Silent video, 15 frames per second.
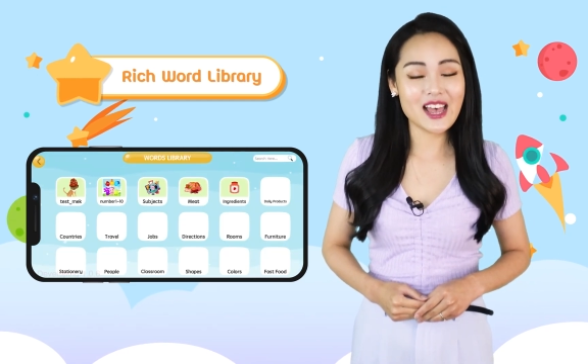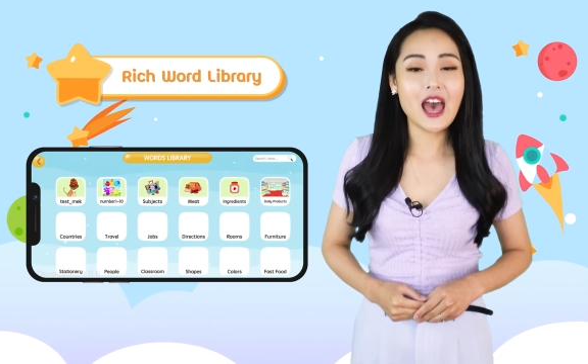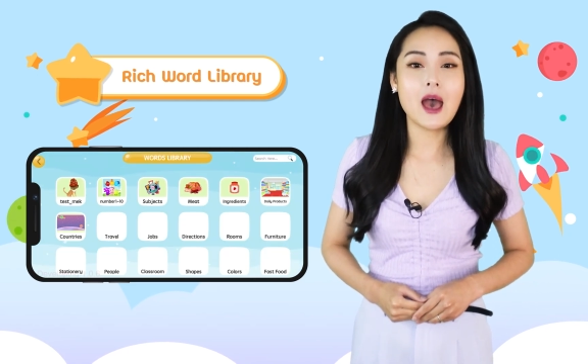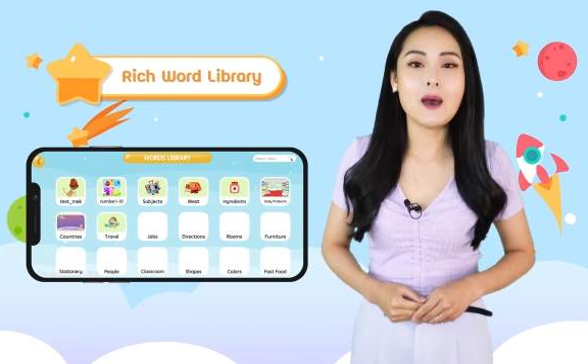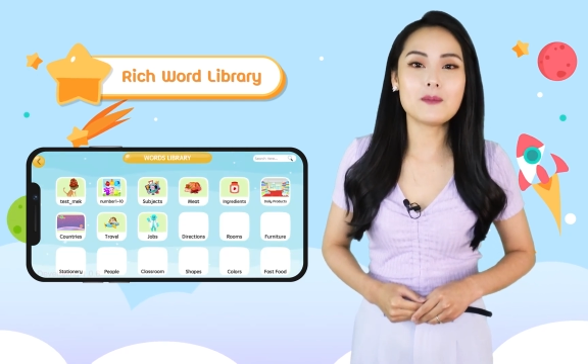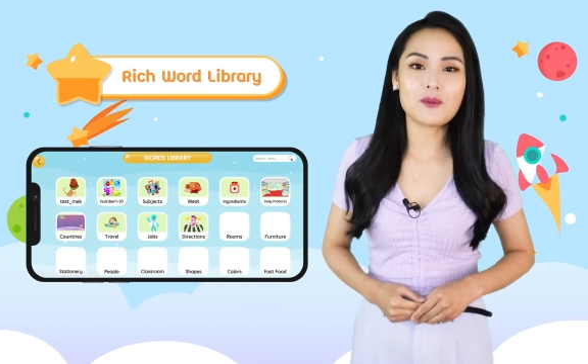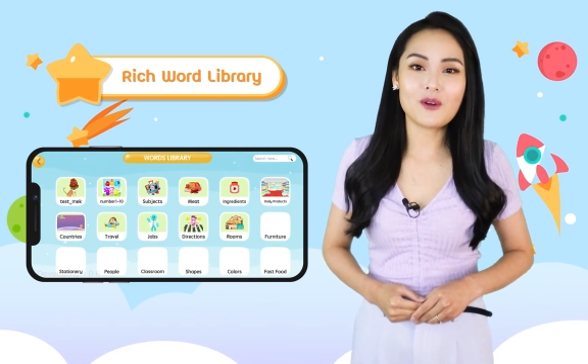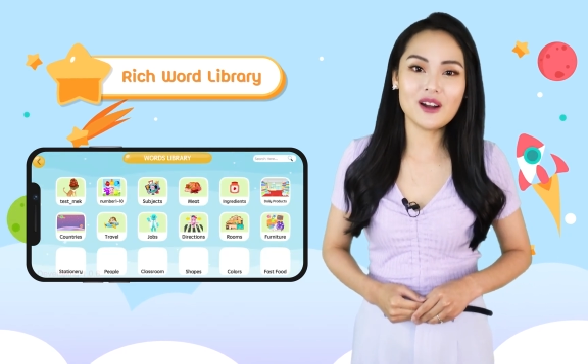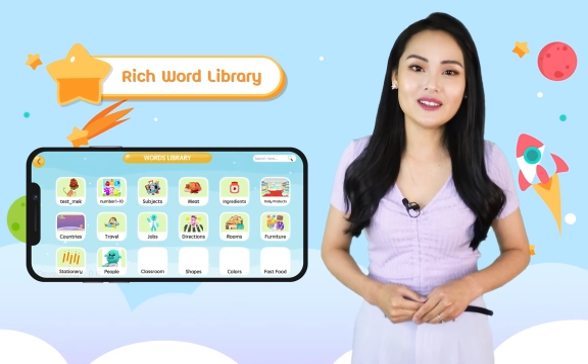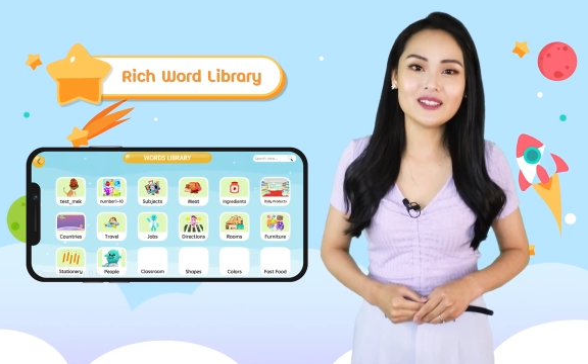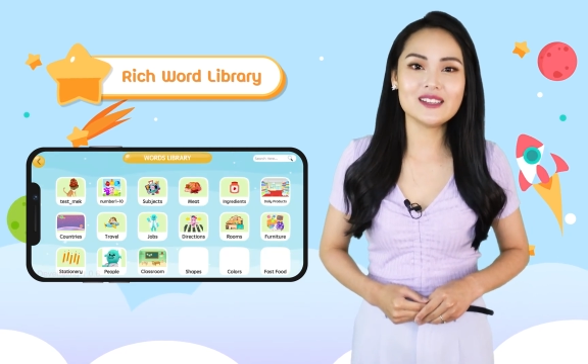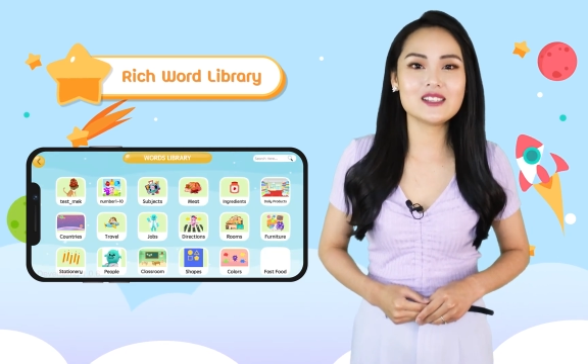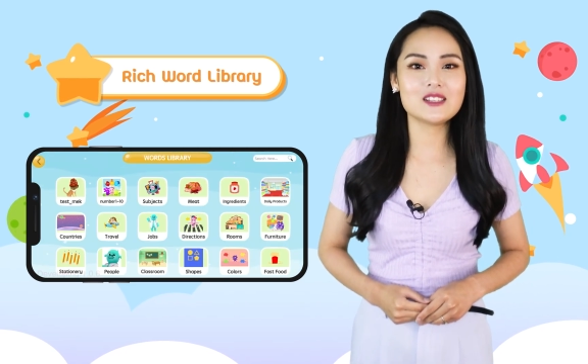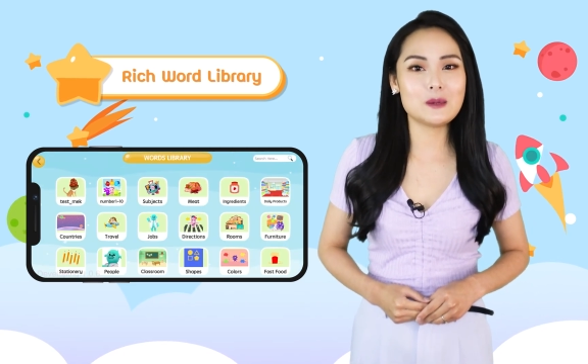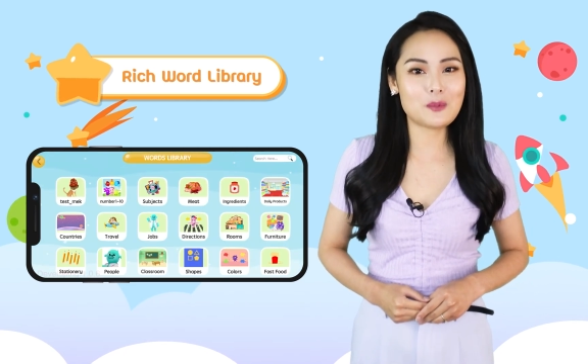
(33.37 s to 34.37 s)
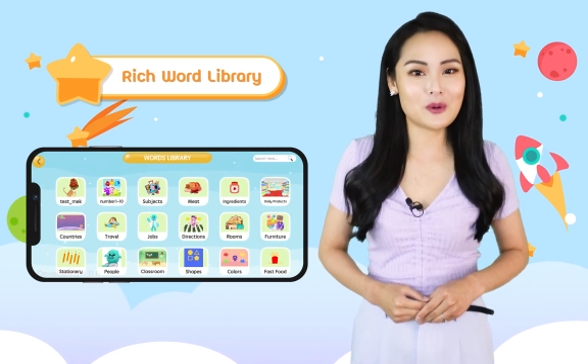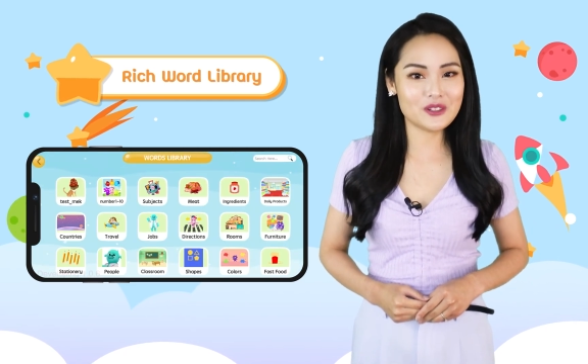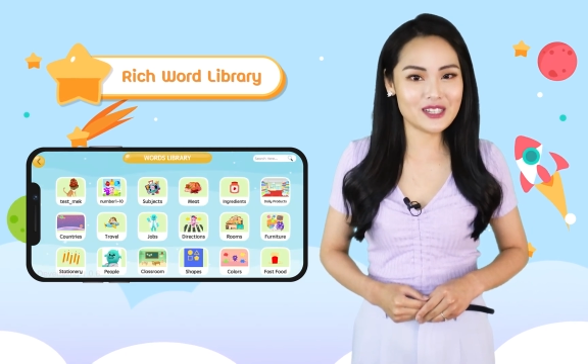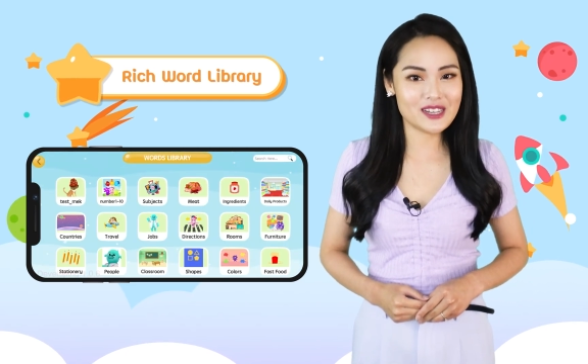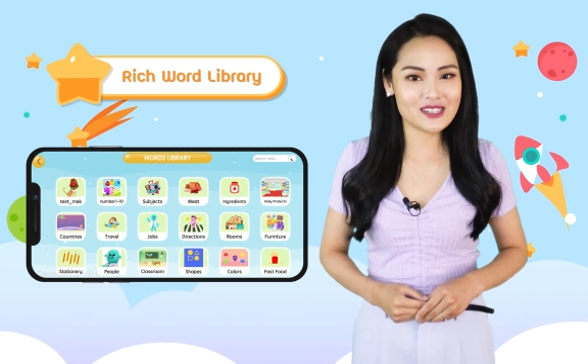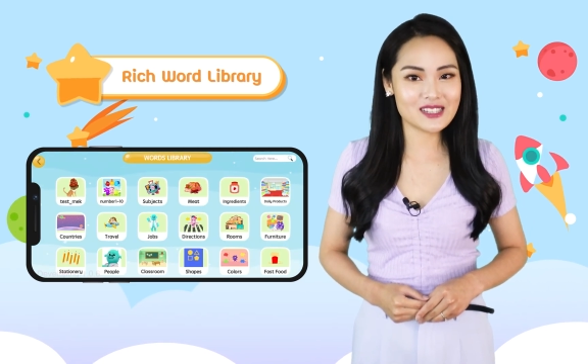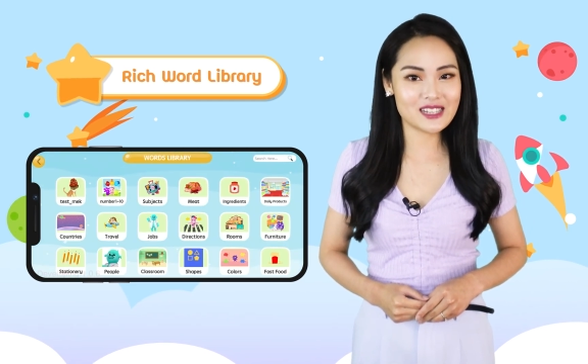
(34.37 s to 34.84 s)
and practice the
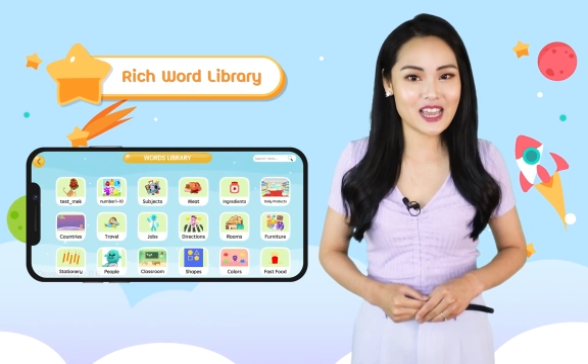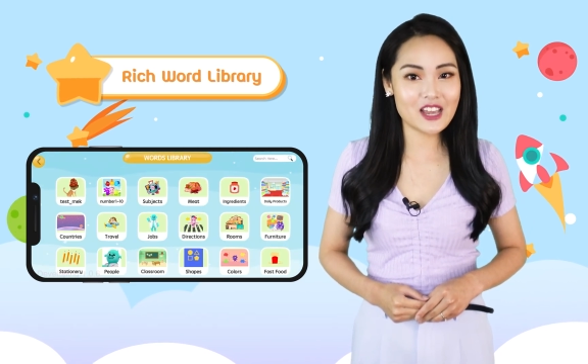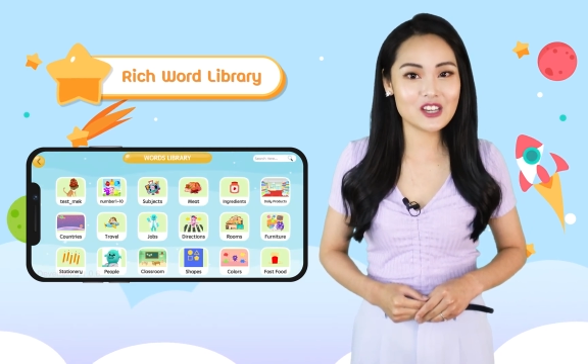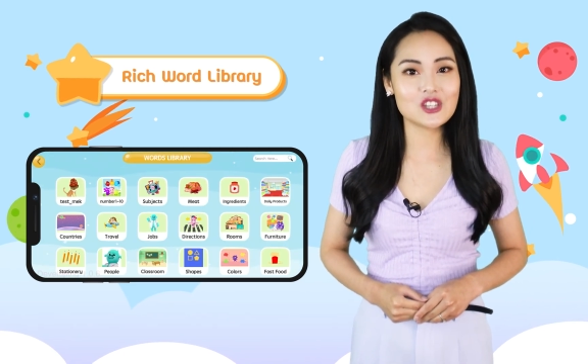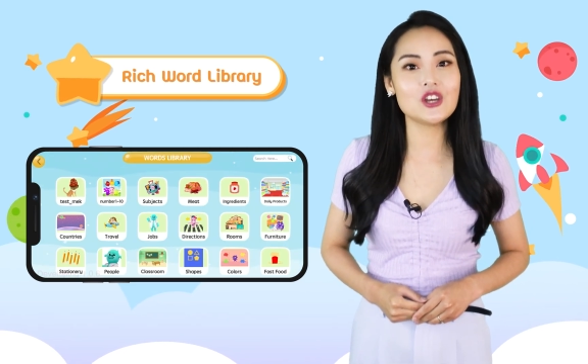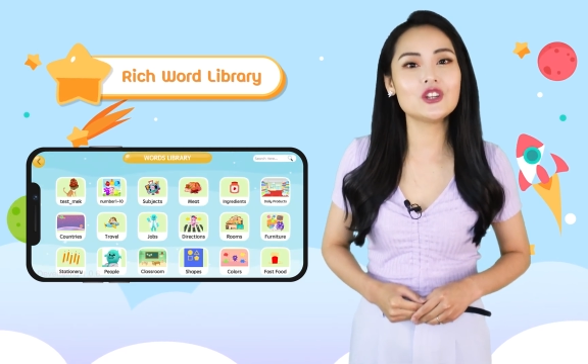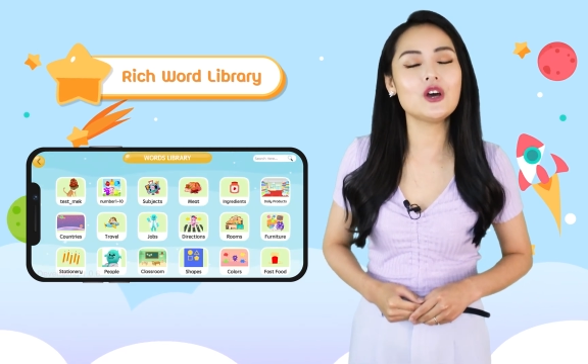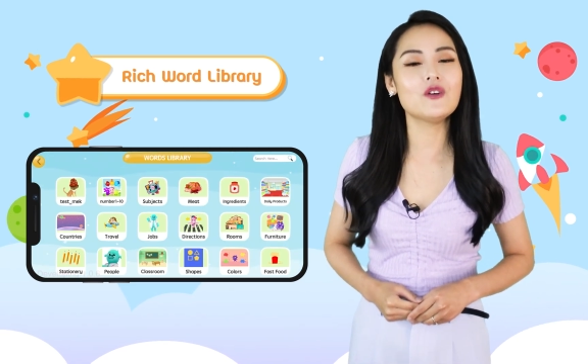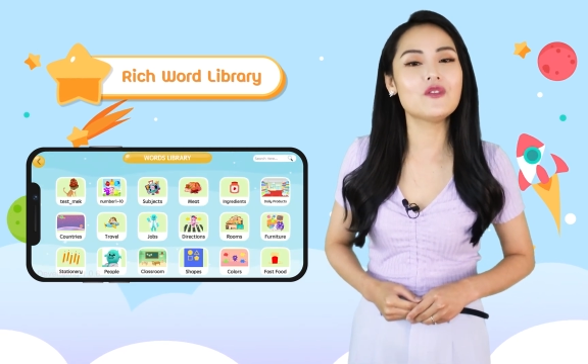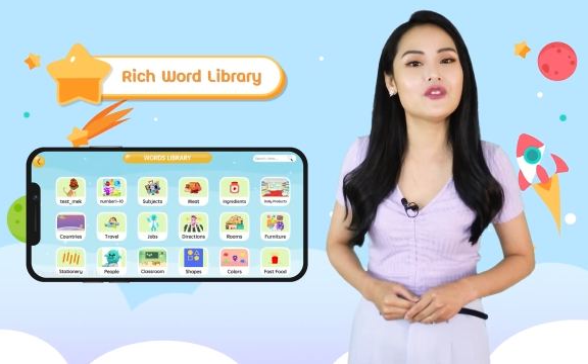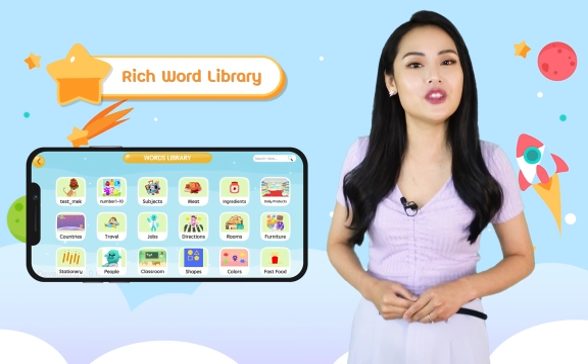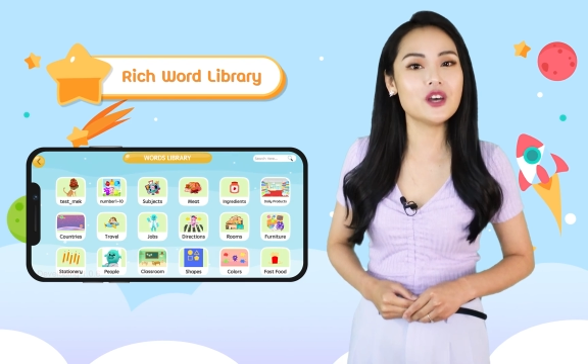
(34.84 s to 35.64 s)
pronunciation of